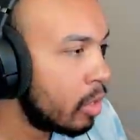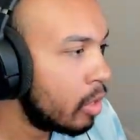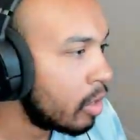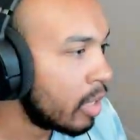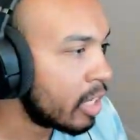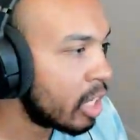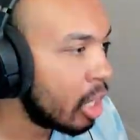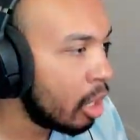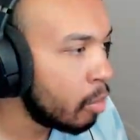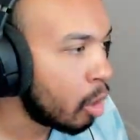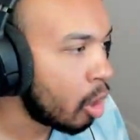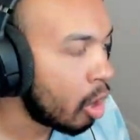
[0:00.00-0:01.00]
Like,
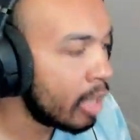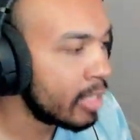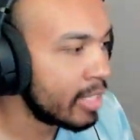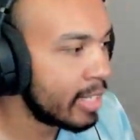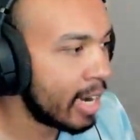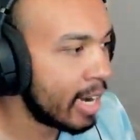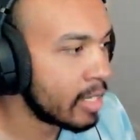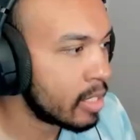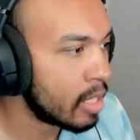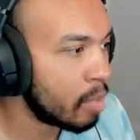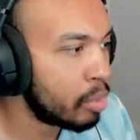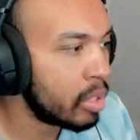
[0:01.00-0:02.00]
come on, guys.
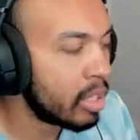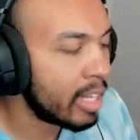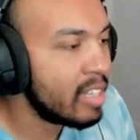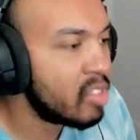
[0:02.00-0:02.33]
Like, play the